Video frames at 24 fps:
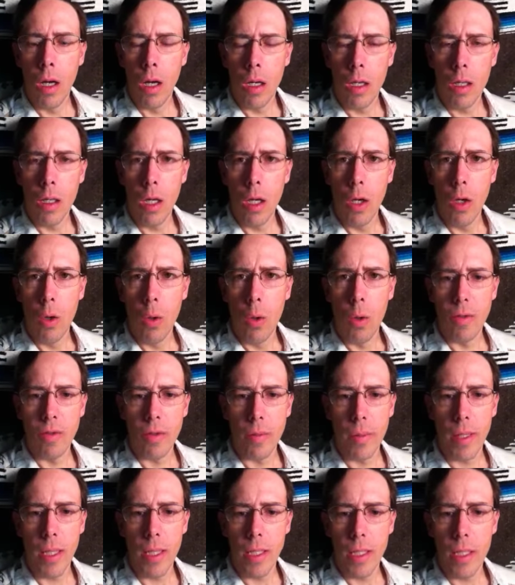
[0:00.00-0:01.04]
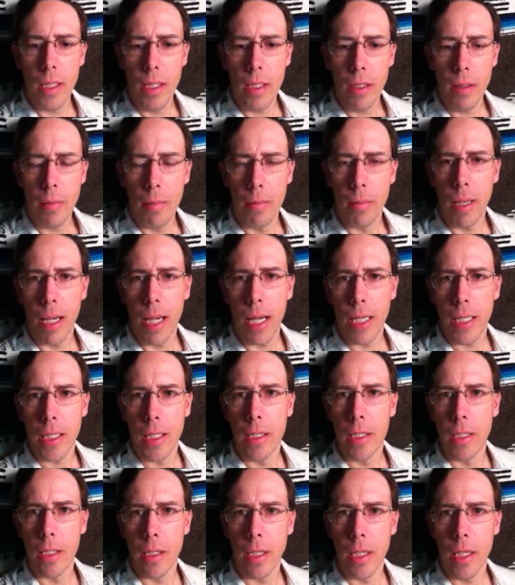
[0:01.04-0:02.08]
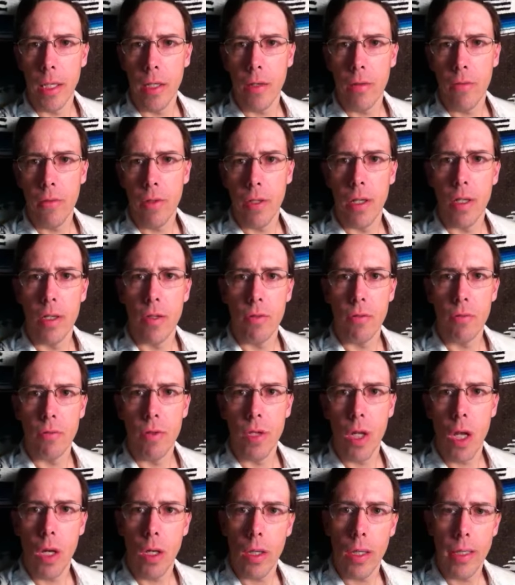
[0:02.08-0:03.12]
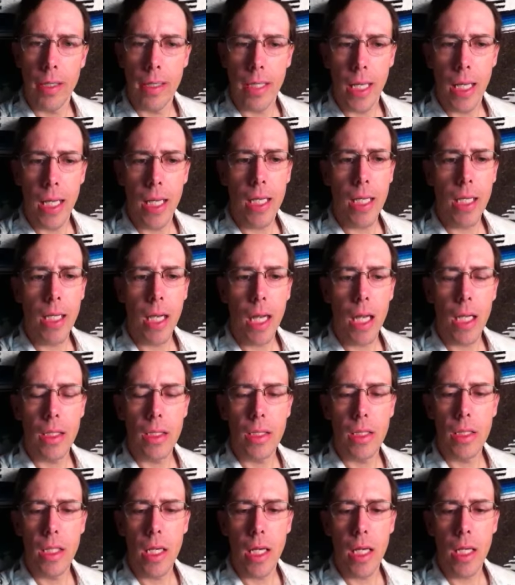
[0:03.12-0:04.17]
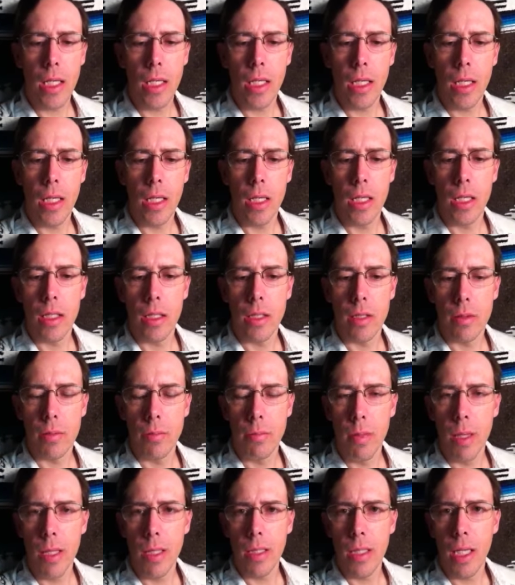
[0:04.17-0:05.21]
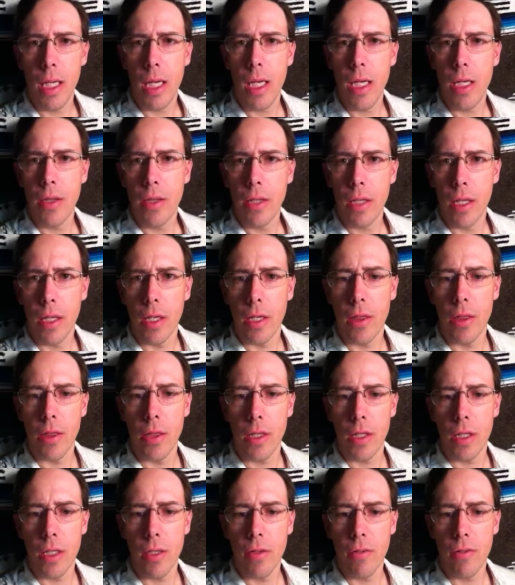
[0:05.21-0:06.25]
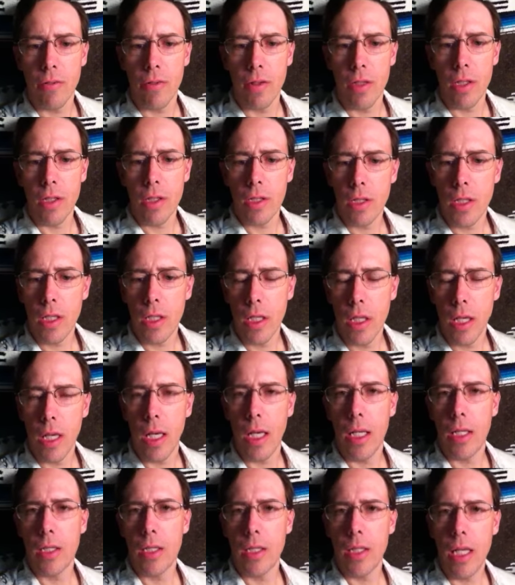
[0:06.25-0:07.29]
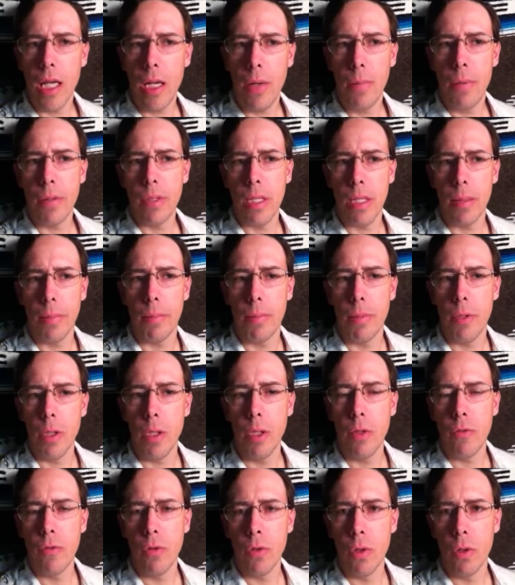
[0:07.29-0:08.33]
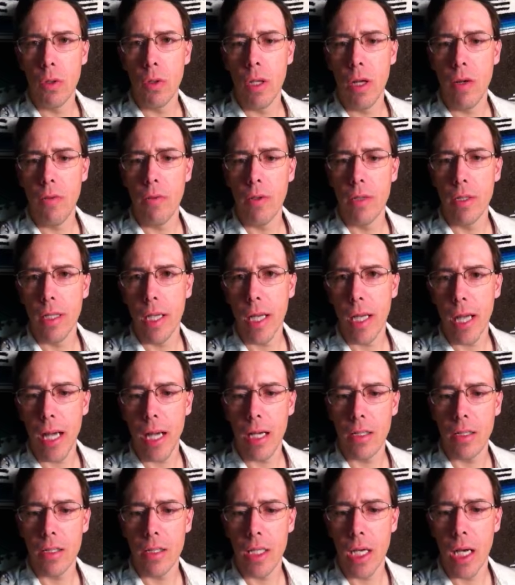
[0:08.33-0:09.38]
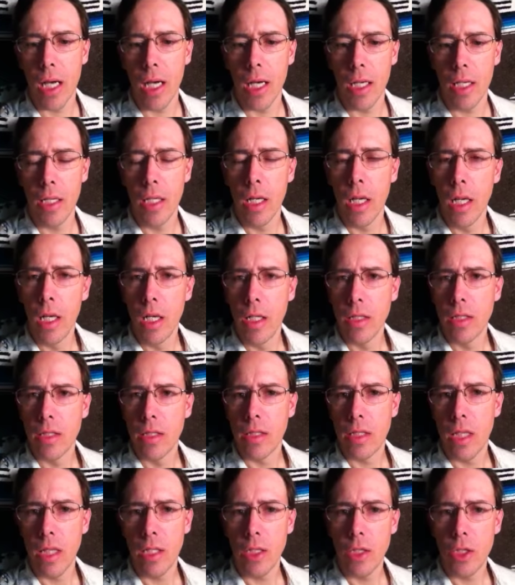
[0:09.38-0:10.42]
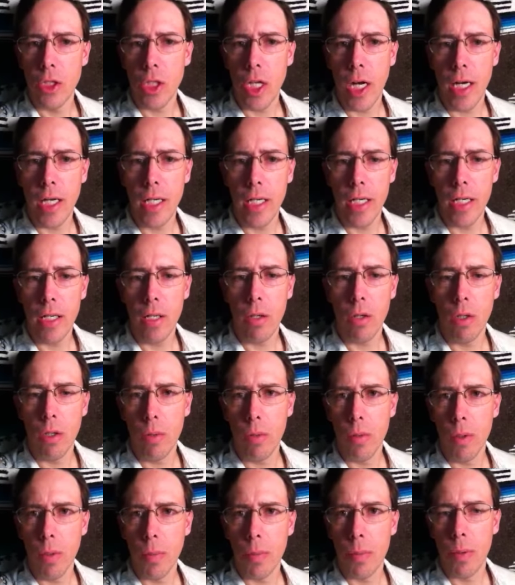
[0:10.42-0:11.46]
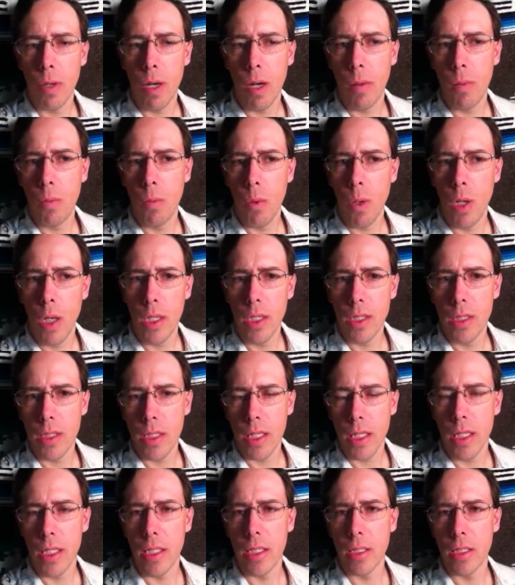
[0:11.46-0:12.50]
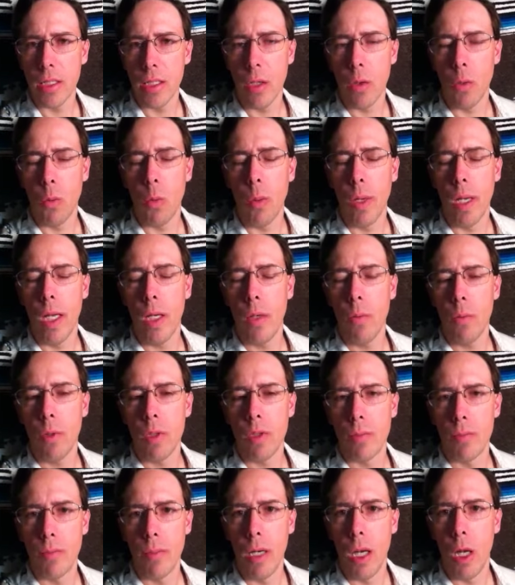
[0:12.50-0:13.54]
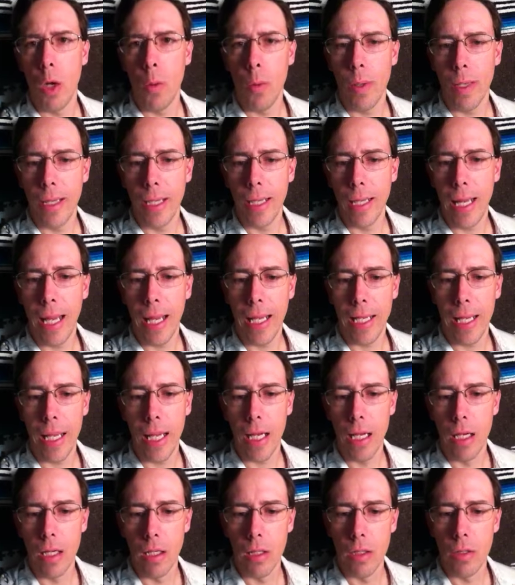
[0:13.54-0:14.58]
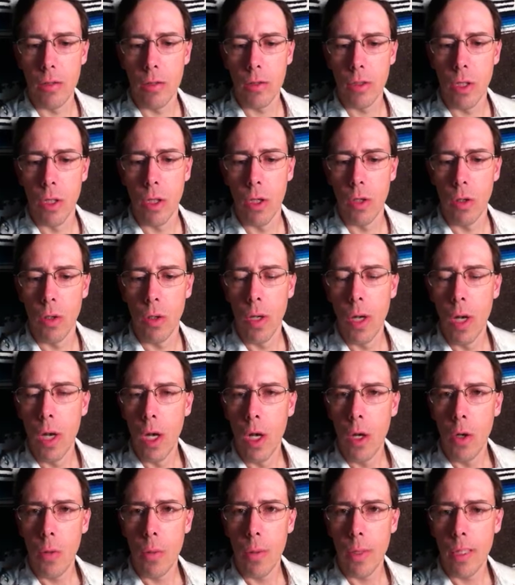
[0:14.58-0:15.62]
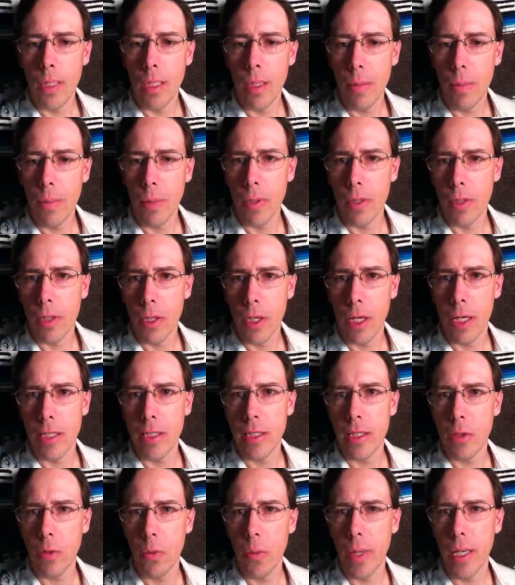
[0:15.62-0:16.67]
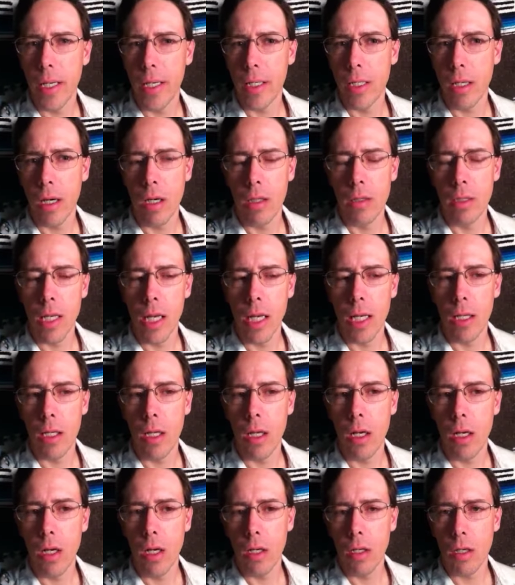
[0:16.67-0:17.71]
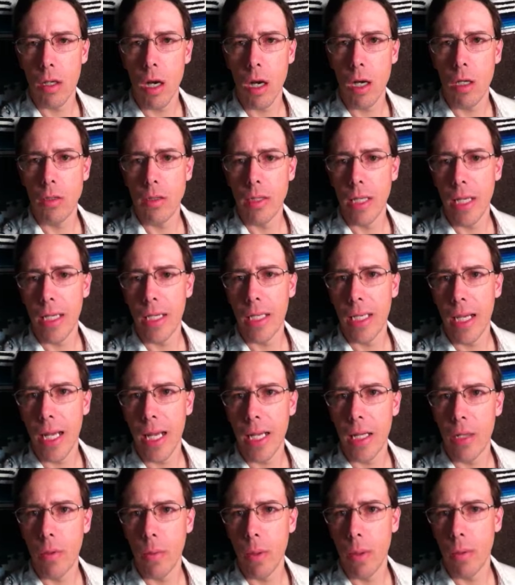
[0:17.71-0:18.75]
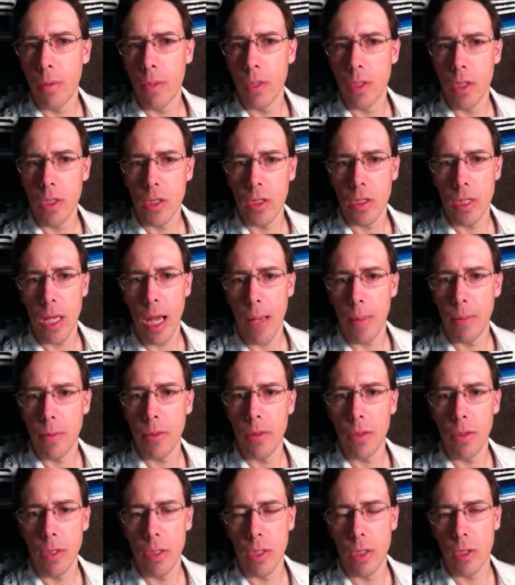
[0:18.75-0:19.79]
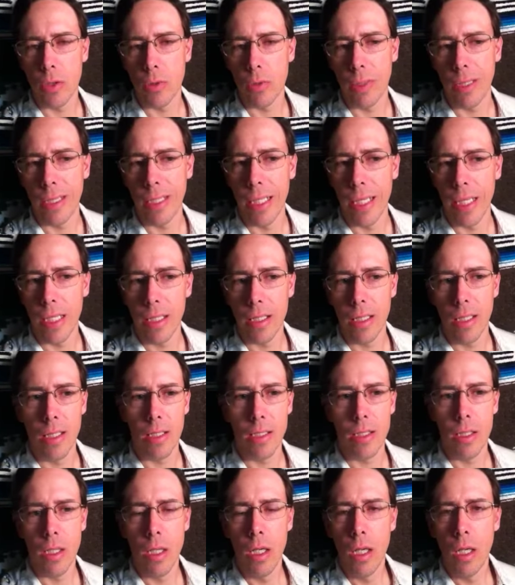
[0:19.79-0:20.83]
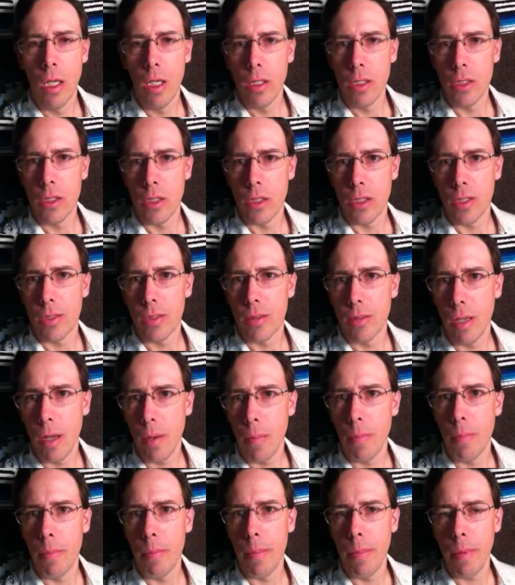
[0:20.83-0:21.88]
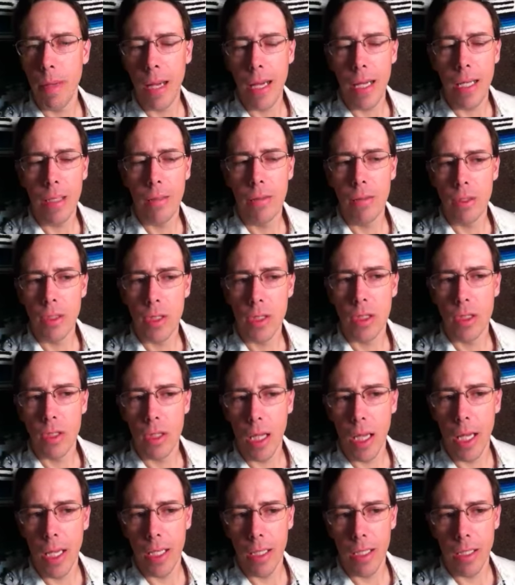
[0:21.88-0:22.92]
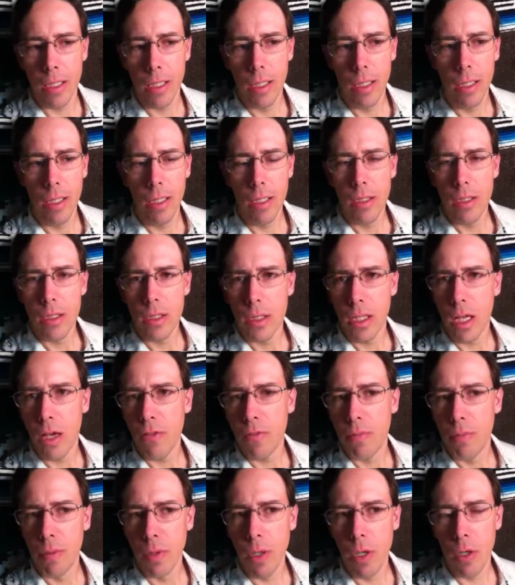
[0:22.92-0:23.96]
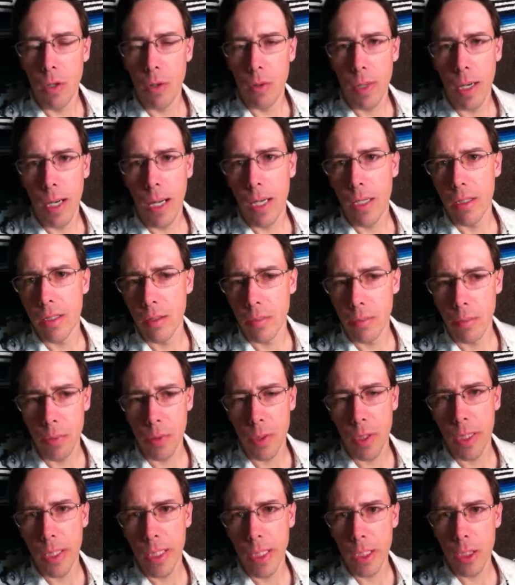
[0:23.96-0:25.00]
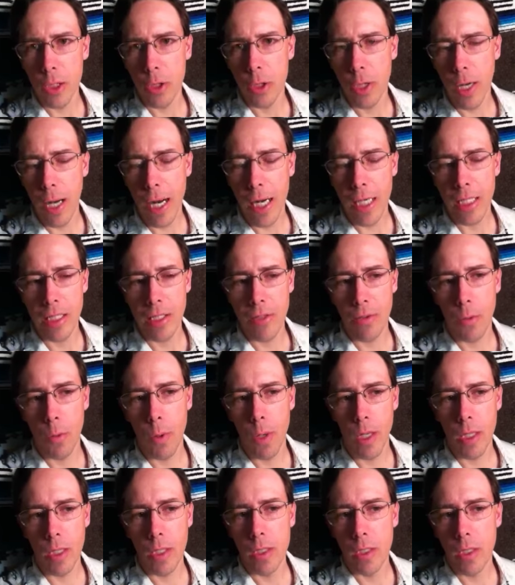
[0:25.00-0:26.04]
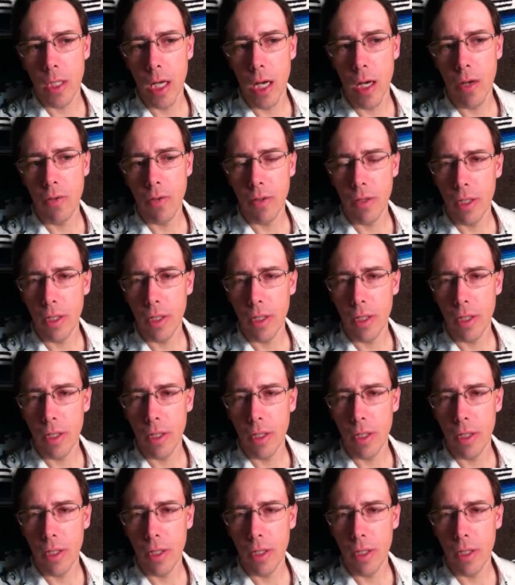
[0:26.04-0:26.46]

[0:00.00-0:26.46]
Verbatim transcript: Hello everybody, back here again for another vlog a day and today is Monday the 31st and today was a beautiful lovely day outside, sun shining, only real problem was is the wind was blowing like hell so we end up with crazy wind all night long, all day today the wind was just absolutely just ridiculous just um, it was just like stuff blowing around, debris, trash everywhere and stuff.